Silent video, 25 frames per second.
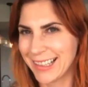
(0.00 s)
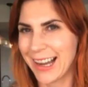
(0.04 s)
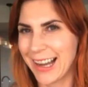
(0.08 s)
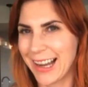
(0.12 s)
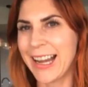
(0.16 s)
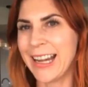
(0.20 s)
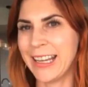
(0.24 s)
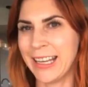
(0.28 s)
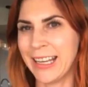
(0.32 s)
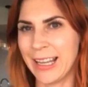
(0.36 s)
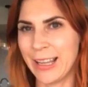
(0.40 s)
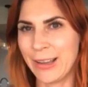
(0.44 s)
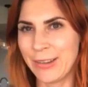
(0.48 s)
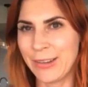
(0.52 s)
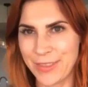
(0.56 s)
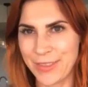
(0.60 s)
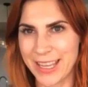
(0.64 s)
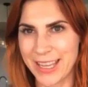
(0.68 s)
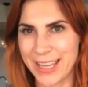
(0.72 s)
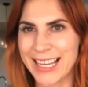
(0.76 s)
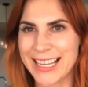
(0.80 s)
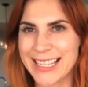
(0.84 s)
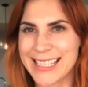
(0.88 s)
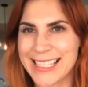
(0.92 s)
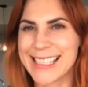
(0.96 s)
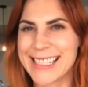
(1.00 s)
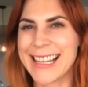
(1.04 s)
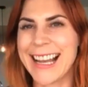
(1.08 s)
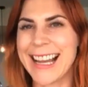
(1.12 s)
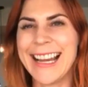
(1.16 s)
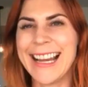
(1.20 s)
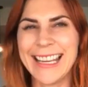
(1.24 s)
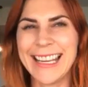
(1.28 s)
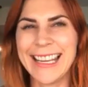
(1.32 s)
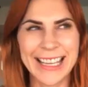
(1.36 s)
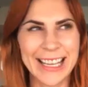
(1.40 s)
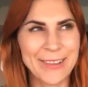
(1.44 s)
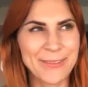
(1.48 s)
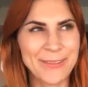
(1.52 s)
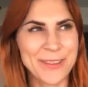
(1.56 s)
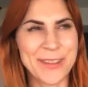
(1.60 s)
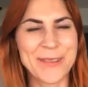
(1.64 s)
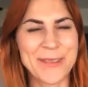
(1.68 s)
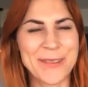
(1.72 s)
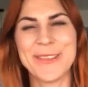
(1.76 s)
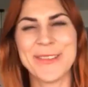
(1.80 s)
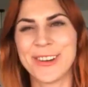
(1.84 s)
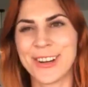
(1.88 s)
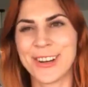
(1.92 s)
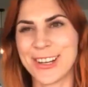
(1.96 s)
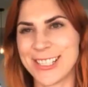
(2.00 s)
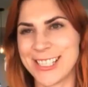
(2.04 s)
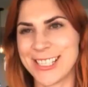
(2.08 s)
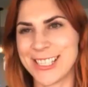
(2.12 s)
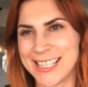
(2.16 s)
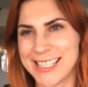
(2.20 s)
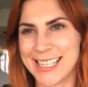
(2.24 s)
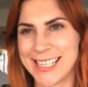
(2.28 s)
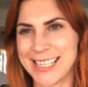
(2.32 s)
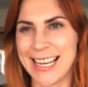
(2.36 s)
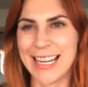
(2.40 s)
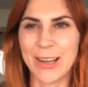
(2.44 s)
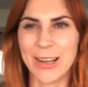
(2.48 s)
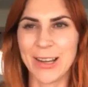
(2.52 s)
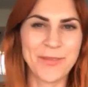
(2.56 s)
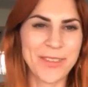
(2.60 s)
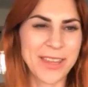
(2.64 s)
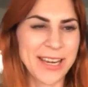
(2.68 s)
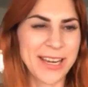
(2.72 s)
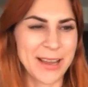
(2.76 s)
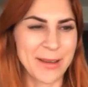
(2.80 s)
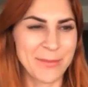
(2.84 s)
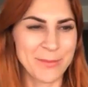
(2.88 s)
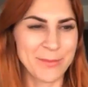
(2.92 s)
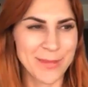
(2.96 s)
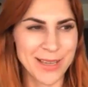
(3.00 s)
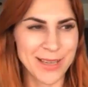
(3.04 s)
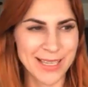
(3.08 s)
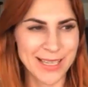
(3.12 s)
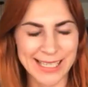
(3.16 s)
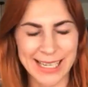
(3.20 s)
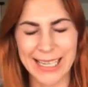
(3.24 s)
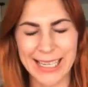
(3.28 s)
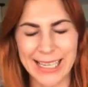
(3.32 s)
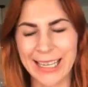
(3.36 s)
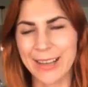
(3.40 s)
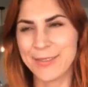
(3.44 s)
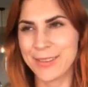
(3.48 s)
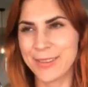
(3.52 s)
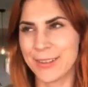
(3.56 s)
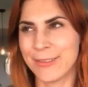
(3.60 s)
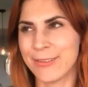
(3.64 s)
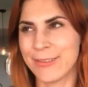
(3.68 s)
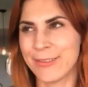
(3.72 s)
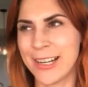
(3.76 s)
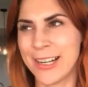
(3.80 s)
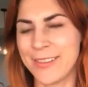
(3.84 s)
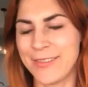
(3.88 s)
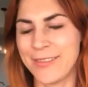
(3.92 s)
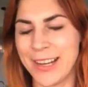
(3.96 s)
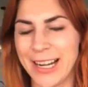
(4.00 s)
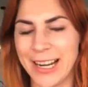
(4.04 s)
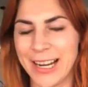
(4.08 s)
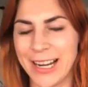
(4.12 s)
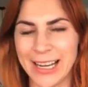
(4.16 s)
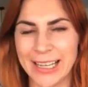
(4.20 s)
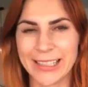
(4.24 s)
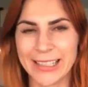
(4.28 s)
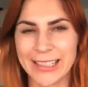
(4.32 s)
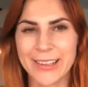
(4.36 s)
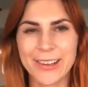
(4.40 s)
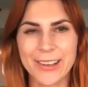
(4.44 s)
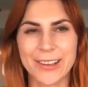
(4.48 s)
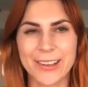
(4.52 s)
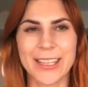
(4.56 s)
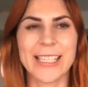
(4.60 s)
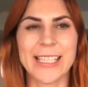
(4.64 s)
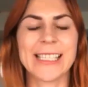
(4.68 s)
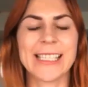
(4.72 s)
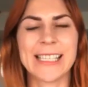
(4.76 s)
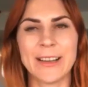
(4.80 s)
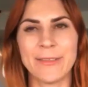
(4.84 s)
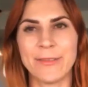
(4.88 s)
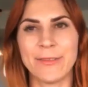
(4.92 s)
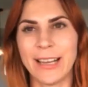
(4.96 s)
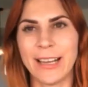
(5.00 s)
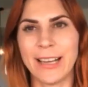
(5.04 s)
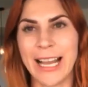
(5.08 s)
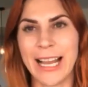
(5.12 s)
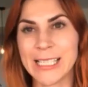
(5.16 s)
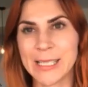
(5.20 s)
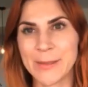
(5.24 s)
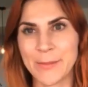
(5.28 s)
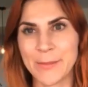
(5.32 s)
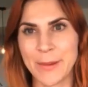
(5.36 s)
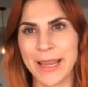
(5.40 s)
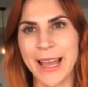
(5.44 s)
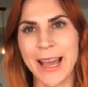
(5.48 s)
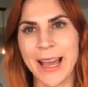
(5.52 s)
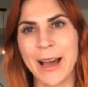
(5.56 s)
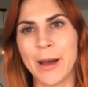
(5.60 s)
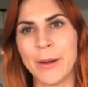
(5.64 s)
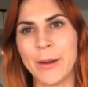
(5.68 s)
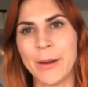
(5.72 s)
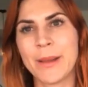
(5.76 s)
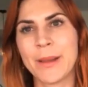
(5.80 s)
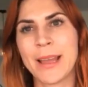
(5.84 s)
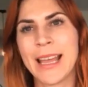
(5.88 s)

I loved it. I love the mortgages. I love the numbers. I love the renovating. God, this stuff lights me up.